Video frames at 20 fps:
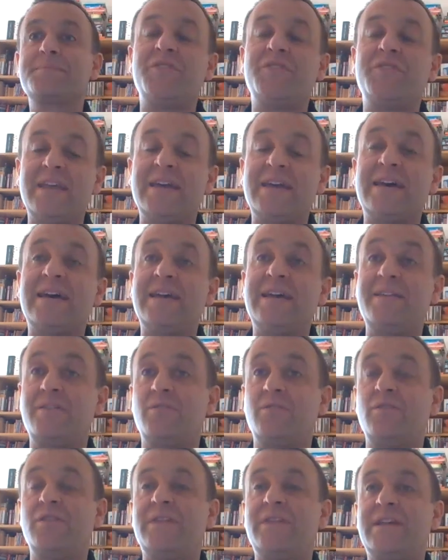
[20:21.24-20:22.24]
good. Yeah, and
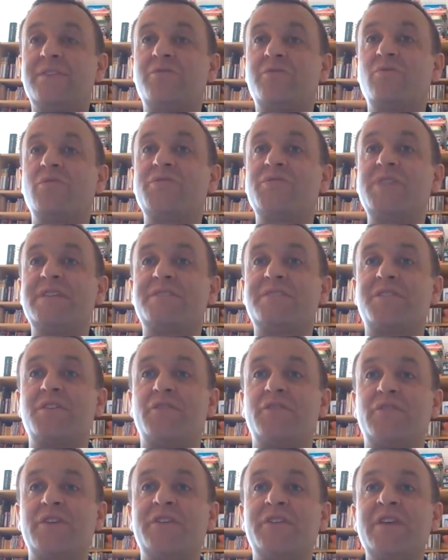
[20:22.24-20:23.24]
all of that, of course, is
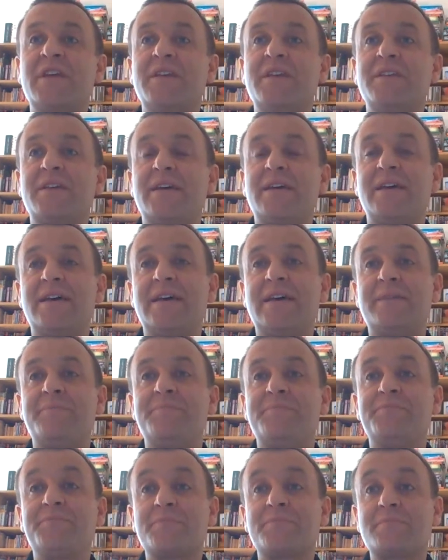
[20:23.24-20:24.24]
covered
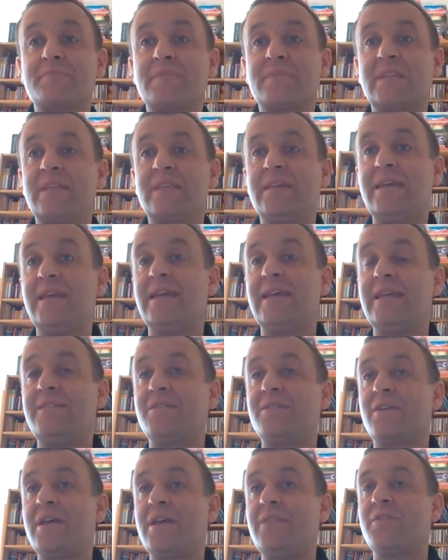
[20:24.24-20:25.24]
in
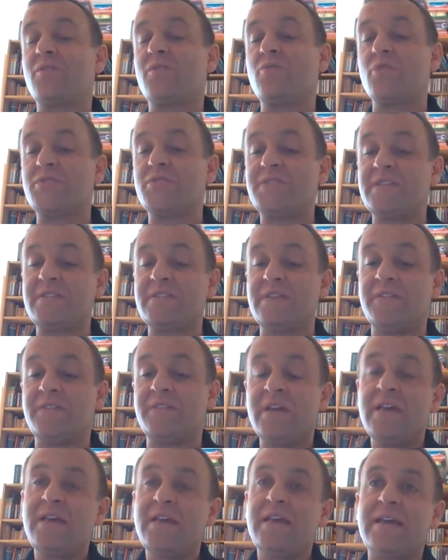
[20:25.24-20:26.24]
the course, isn't
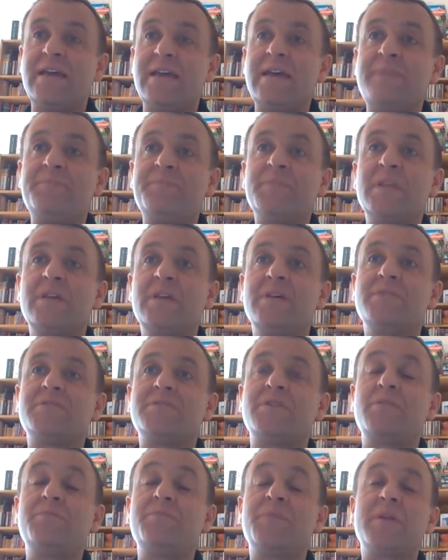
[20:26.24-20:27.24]
it?
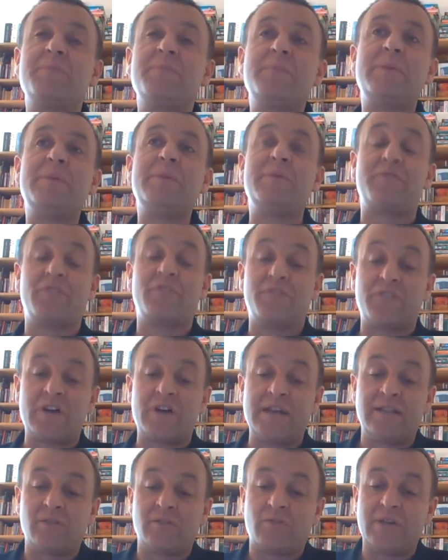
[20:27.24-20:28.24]
So maybe for a
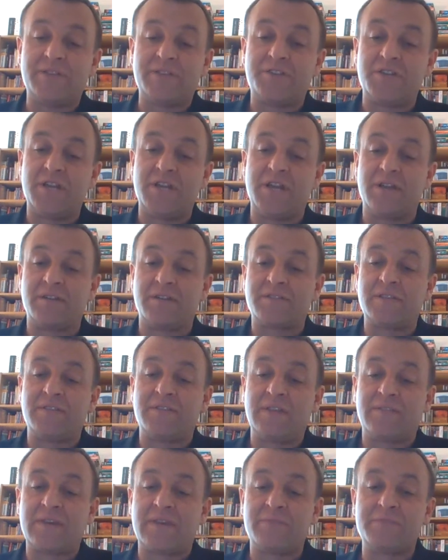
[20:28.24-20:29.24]
final question here, because I
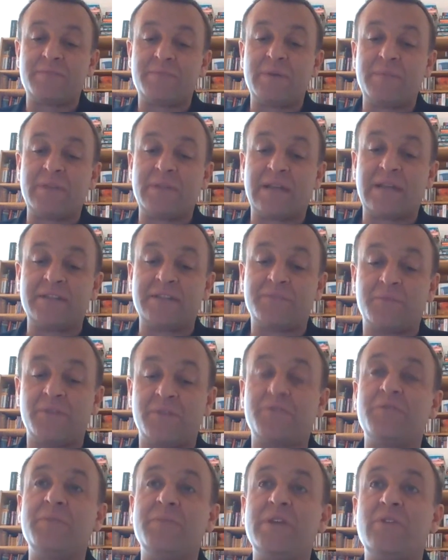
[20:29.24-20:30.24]
think that was maybe the last
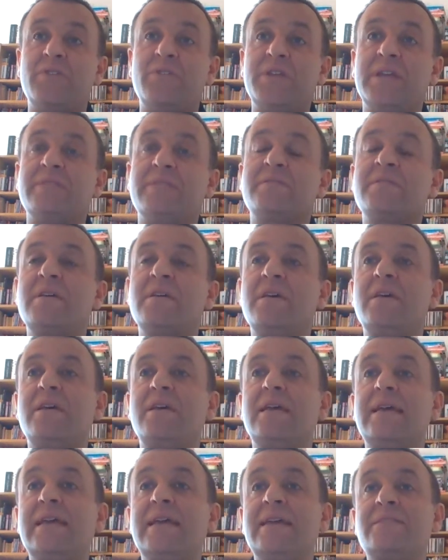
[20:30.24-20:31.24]
one from the audience,
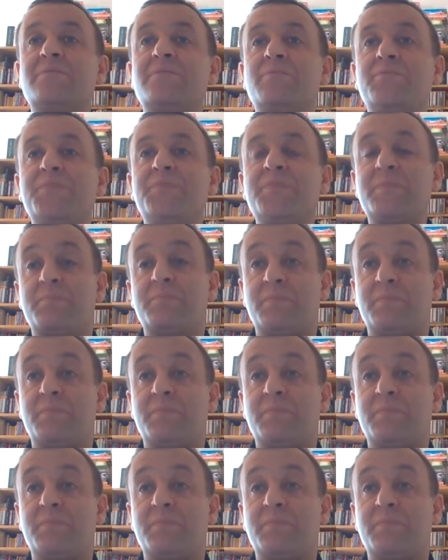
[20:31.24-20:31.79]
is